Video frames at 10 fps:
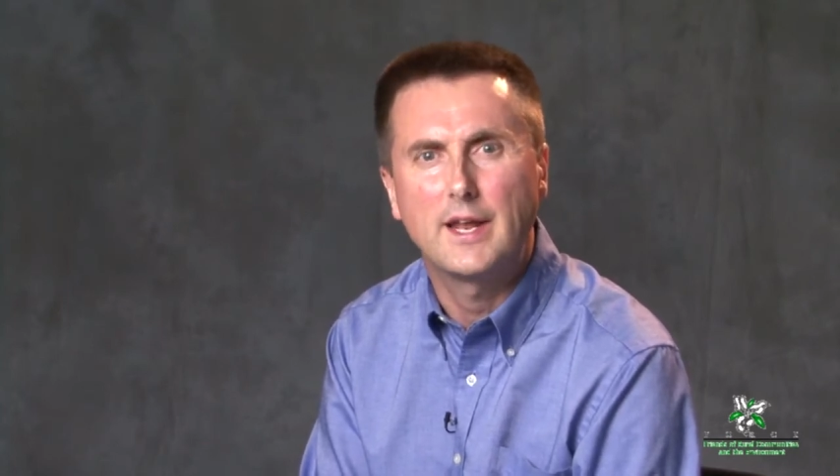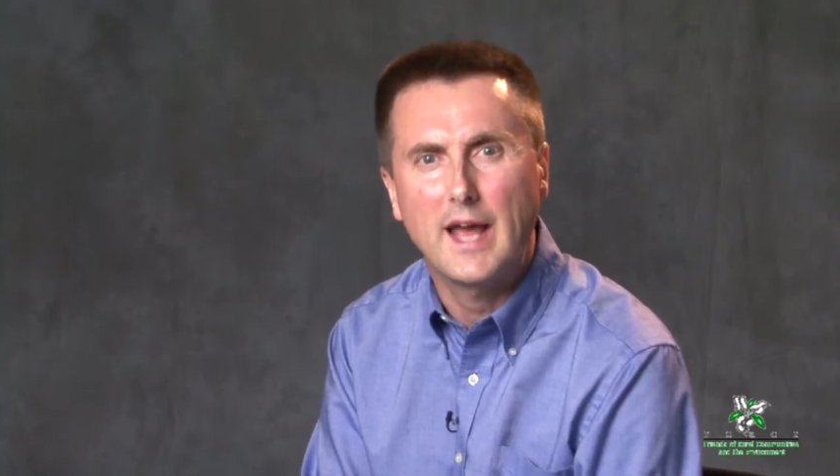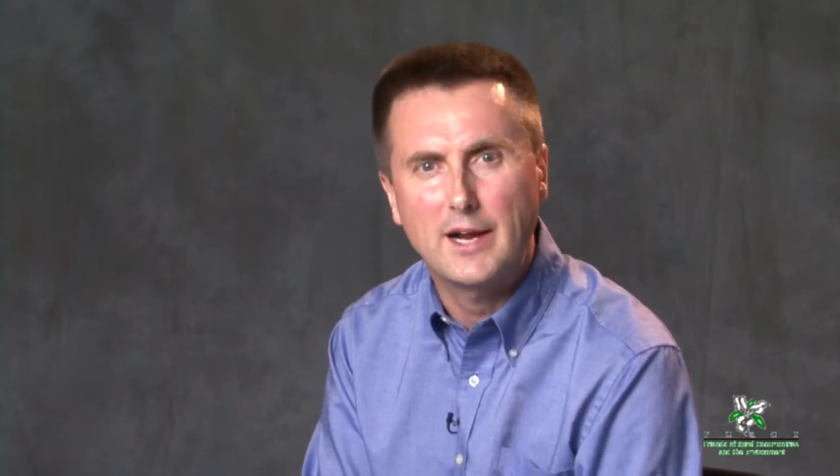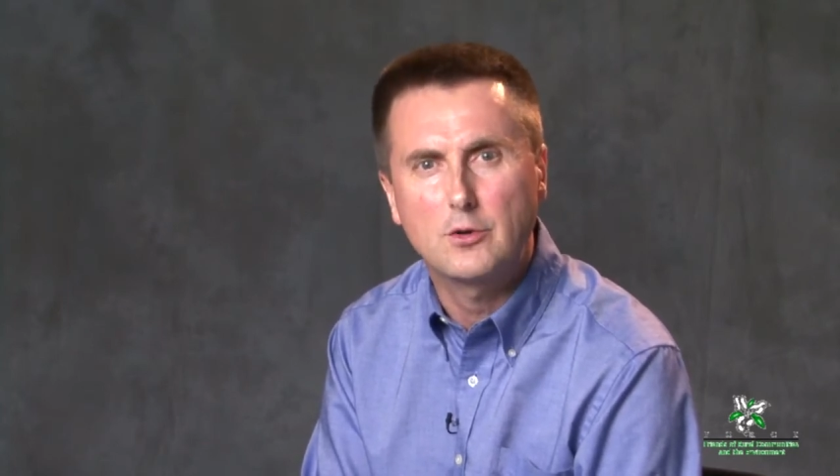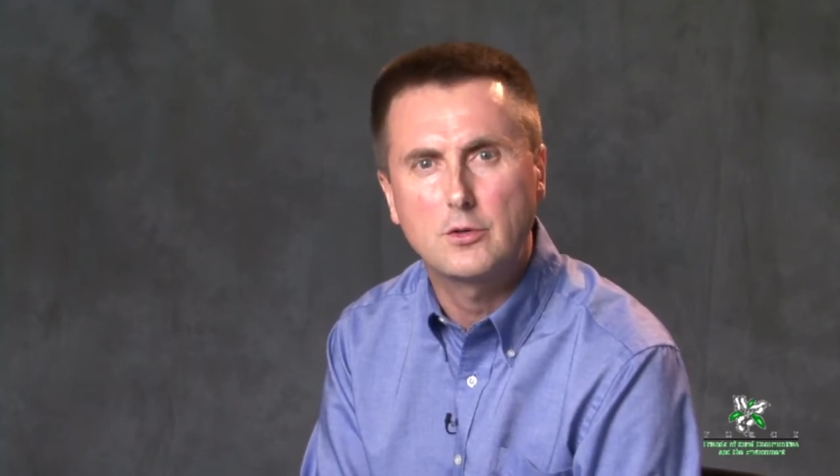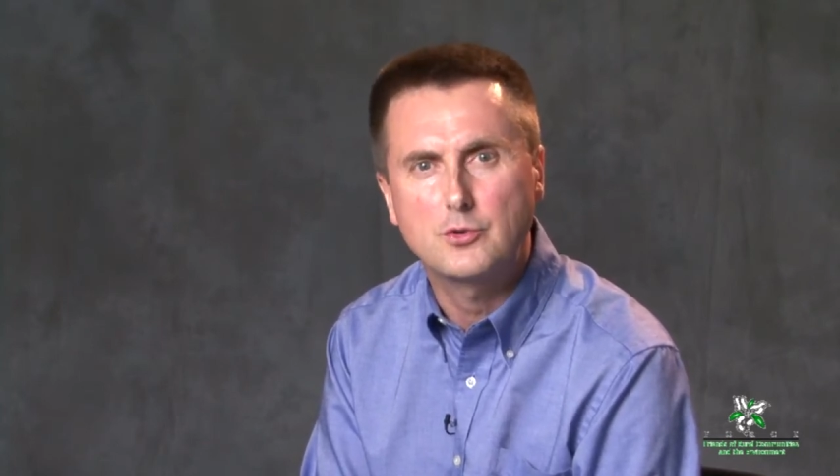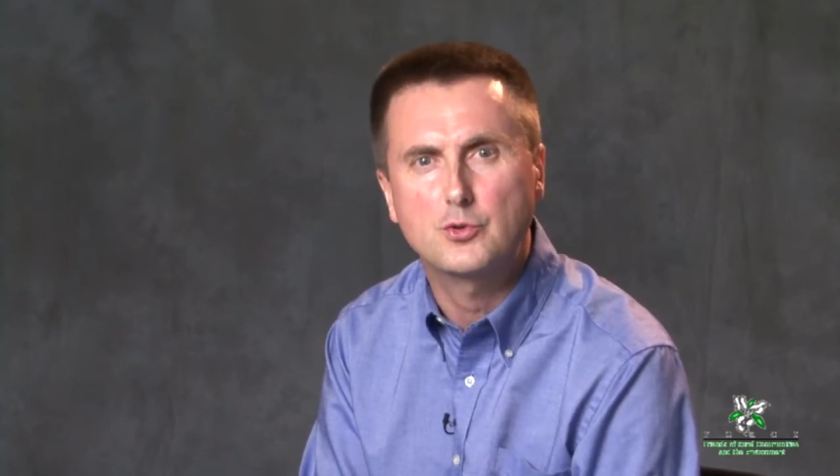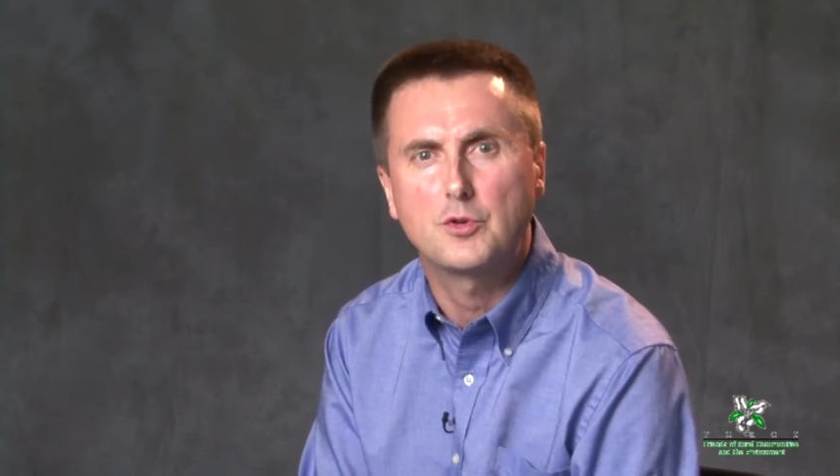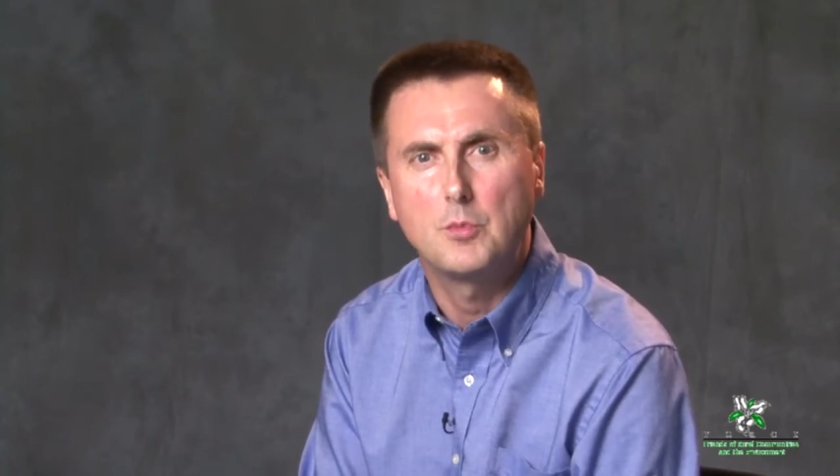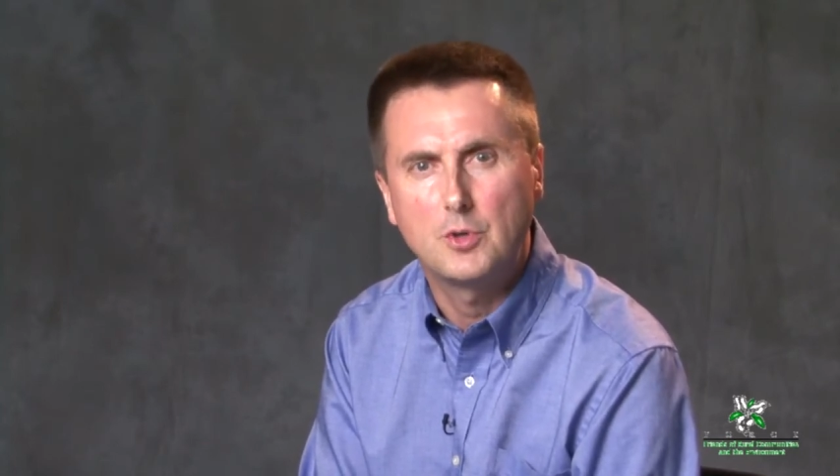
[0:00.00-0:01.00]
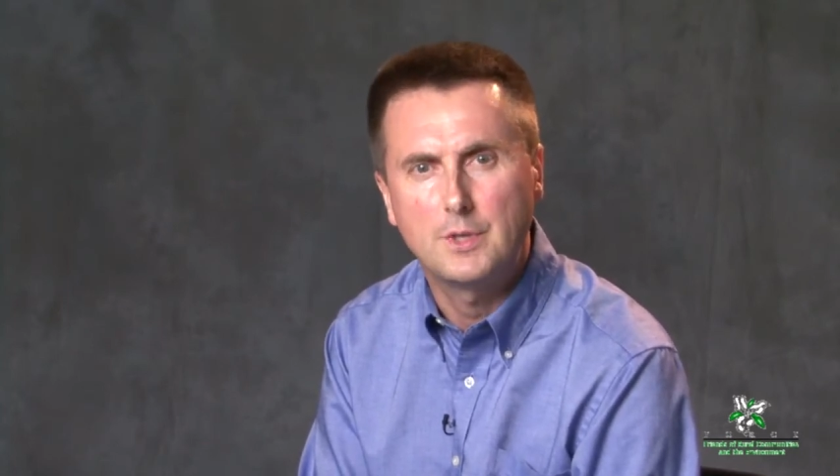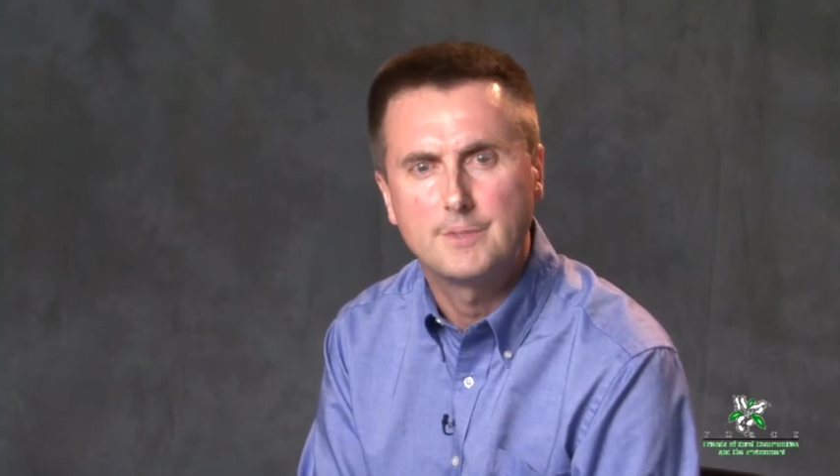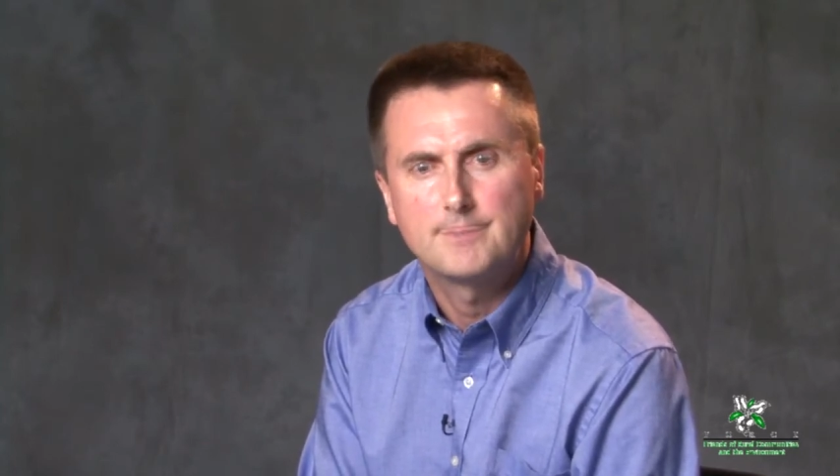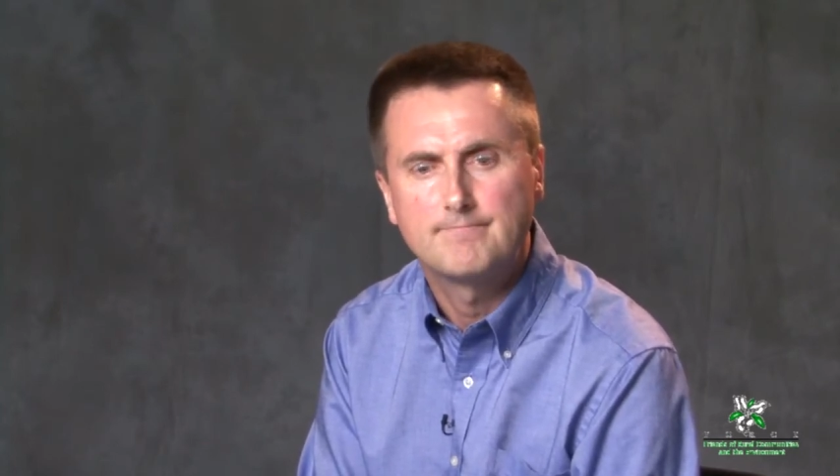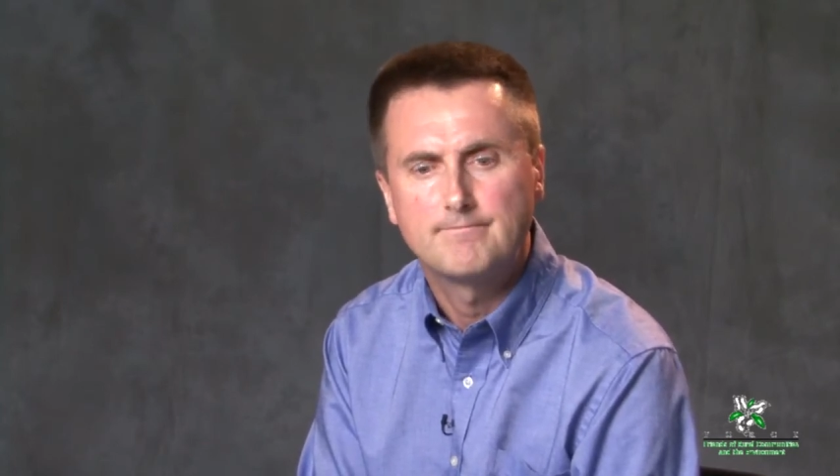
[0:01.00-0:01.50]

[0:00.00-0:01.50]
and agricultural communities.